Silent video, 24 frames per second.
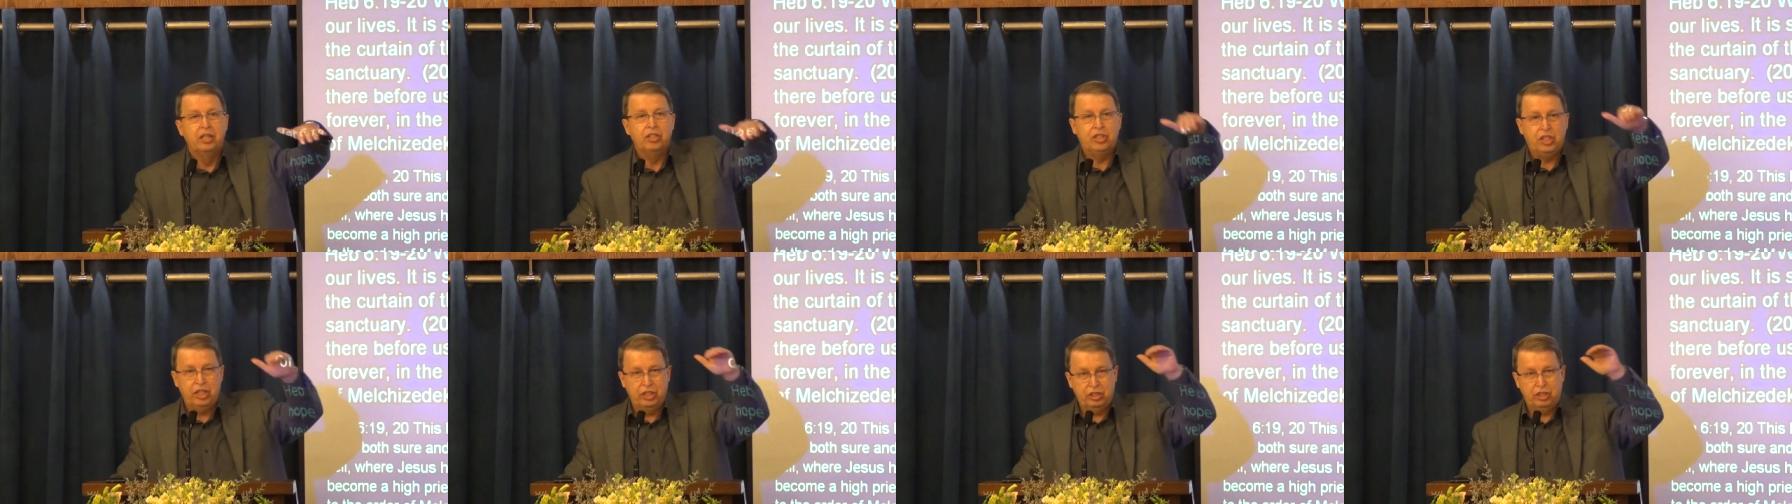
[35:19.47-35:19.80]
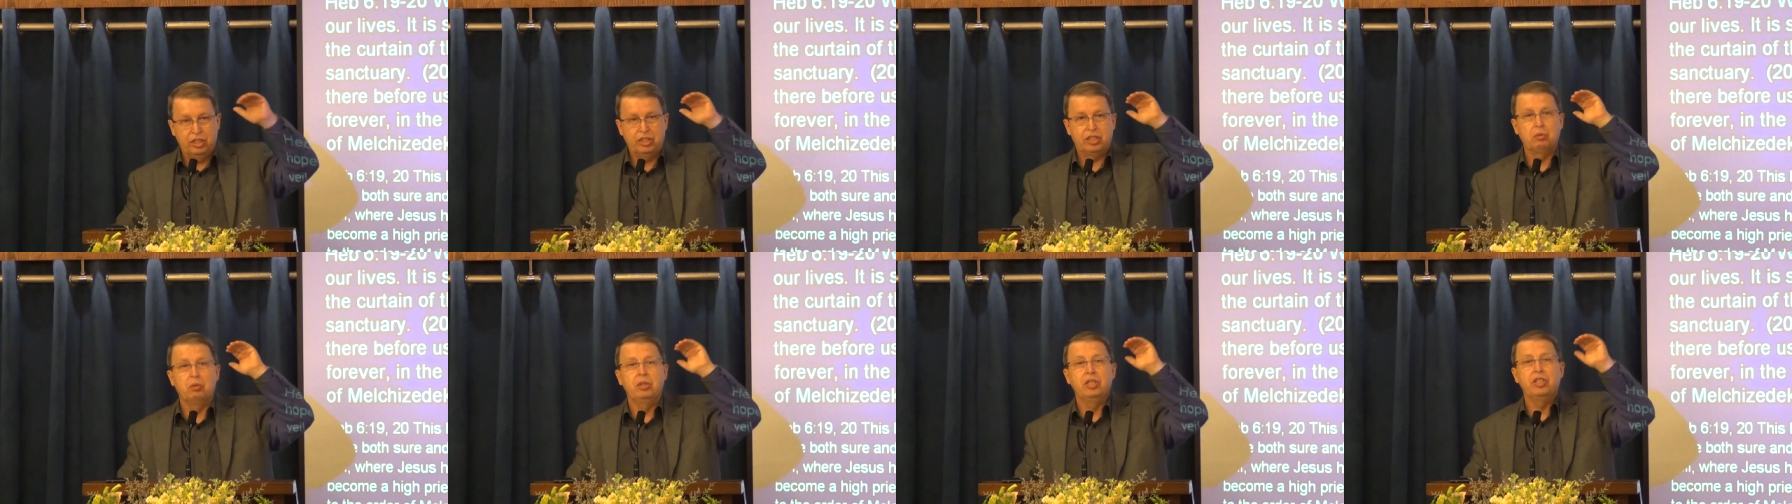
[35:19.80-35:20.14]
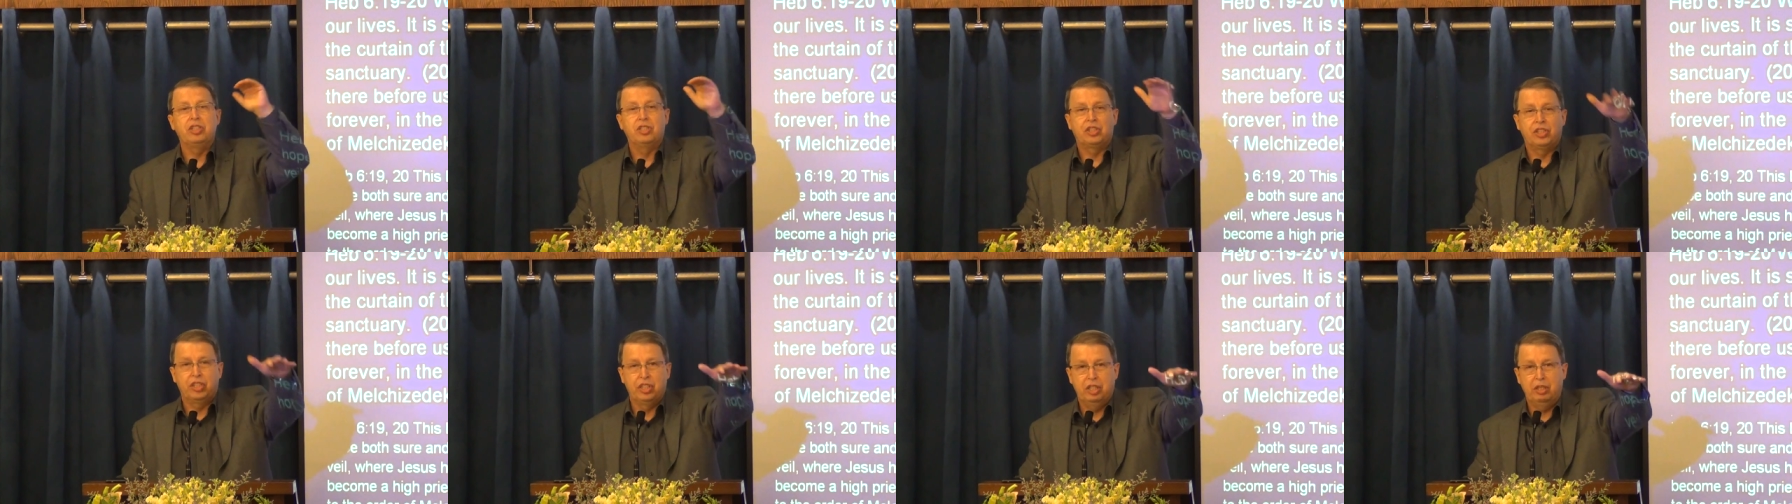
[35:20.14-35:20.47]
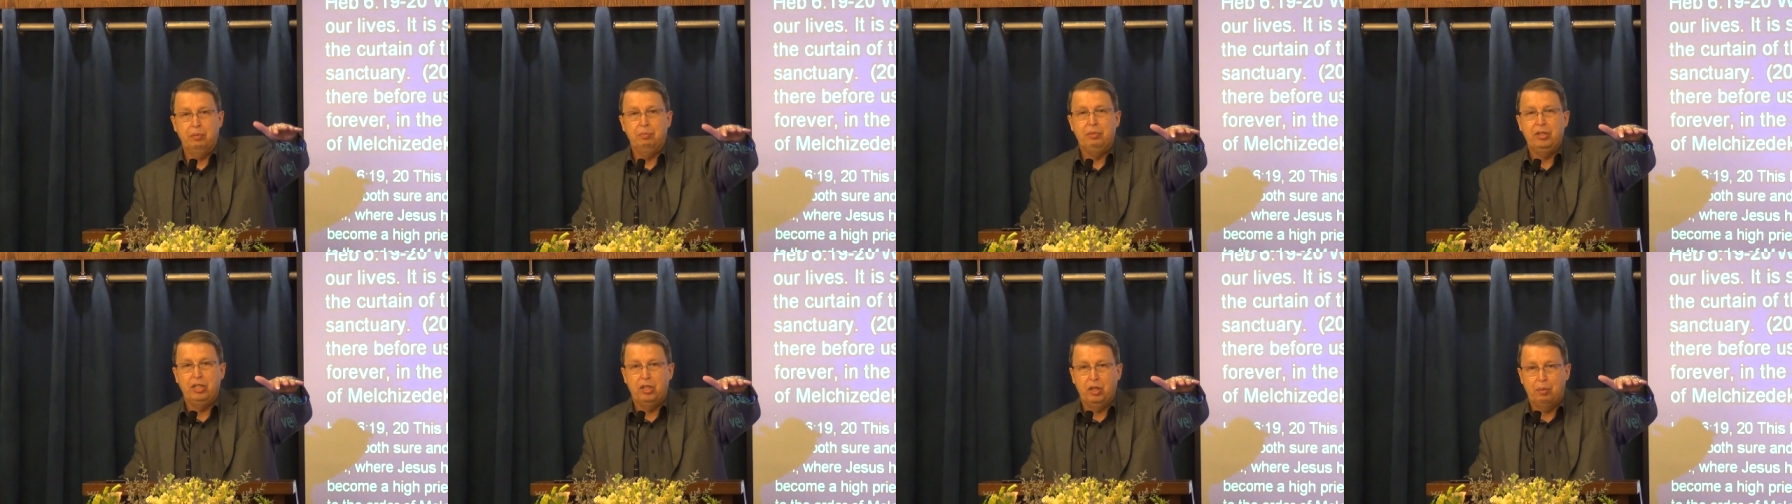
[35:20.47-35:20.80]
Jesus will
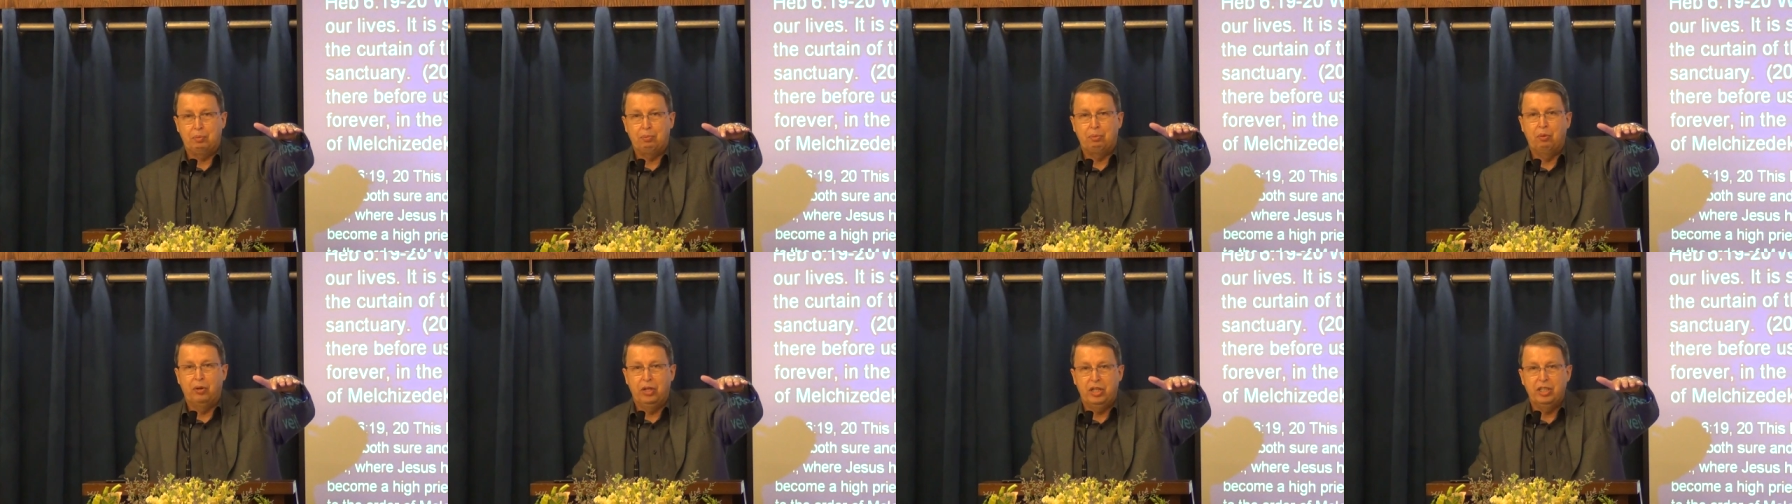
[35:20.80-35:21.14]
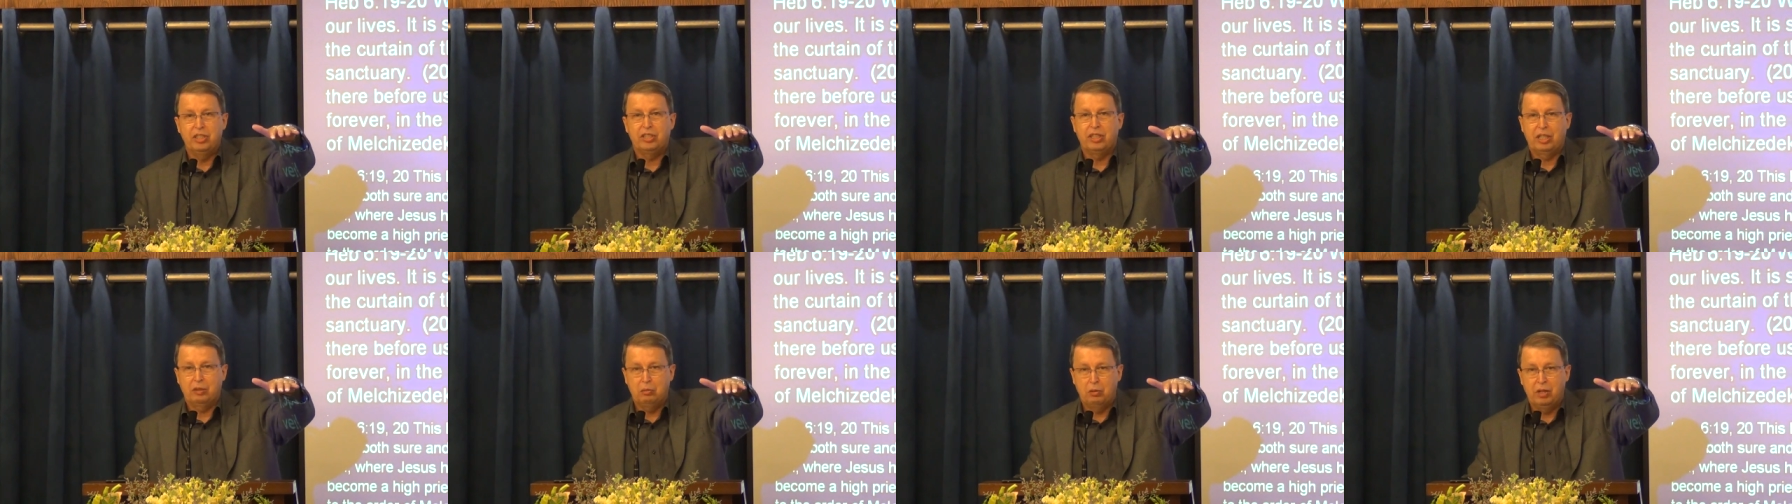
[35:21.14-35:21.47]
still be the priest